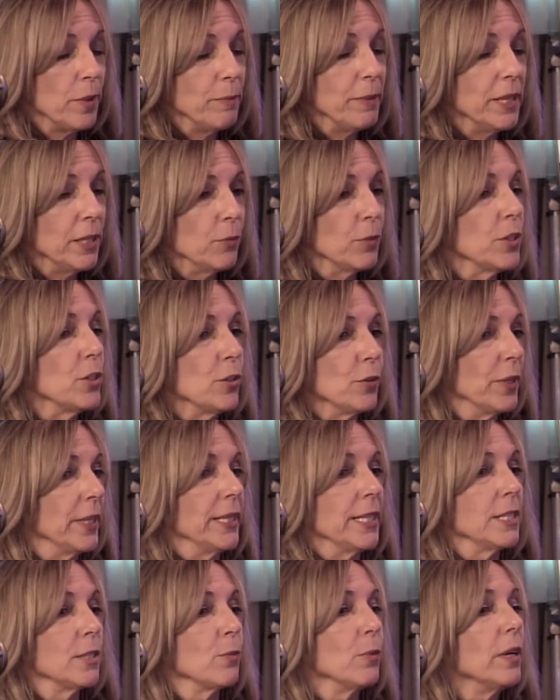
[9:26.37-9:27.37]
the women that were
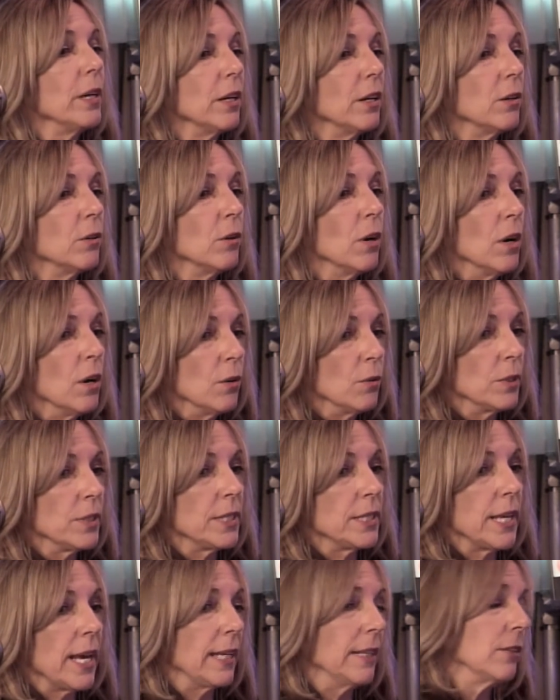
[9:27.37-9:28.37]
doing this well
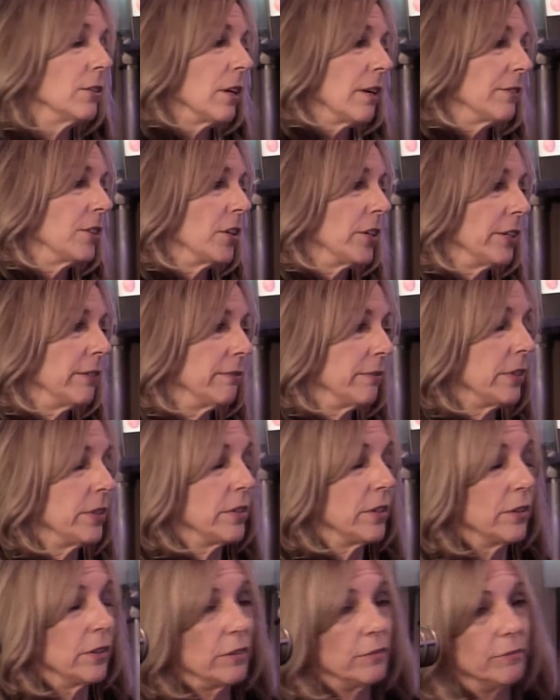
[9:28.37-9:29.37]
would say, Look, I've got to,
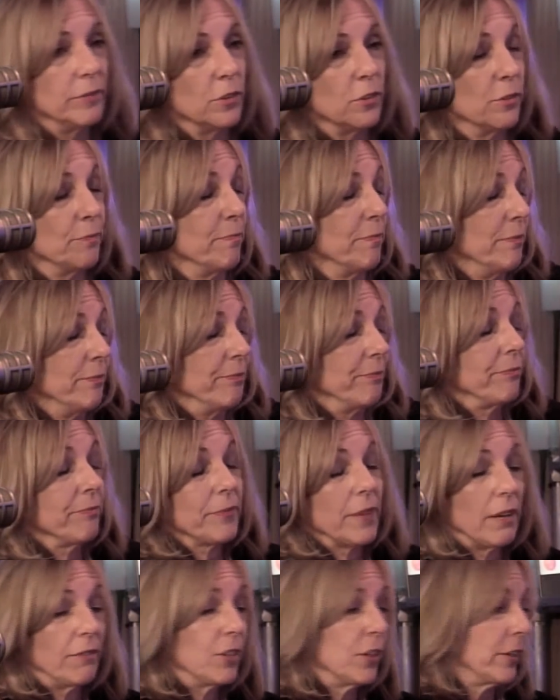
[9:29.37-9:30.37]
you know, or
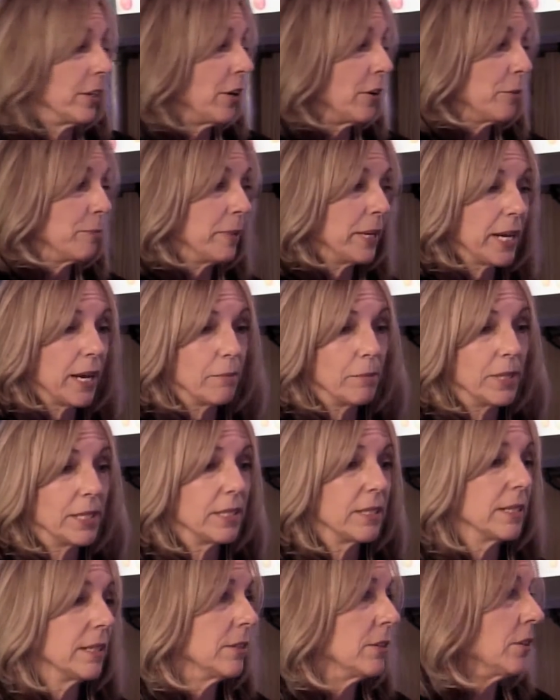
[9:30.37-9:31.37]
I've got to go and pick up
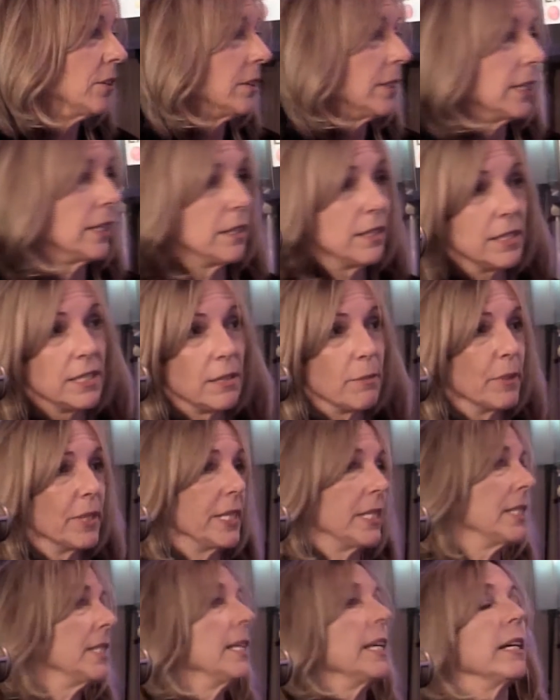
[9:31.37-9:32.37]
my son early and there's
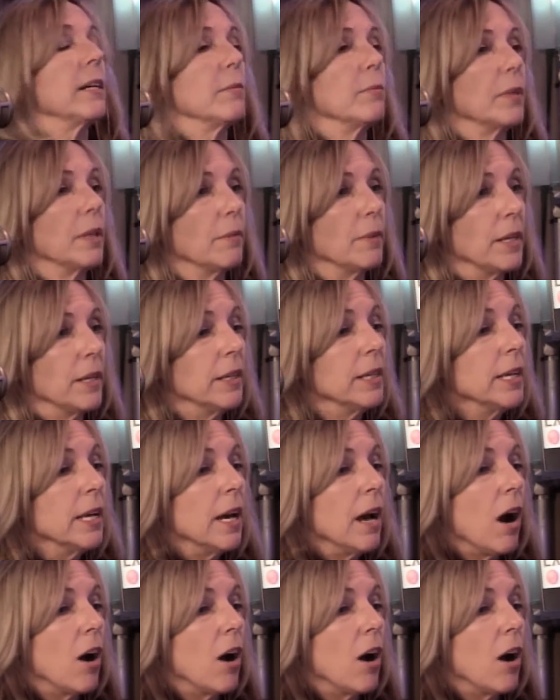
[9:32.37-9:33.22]
somebody sick, blah, blah.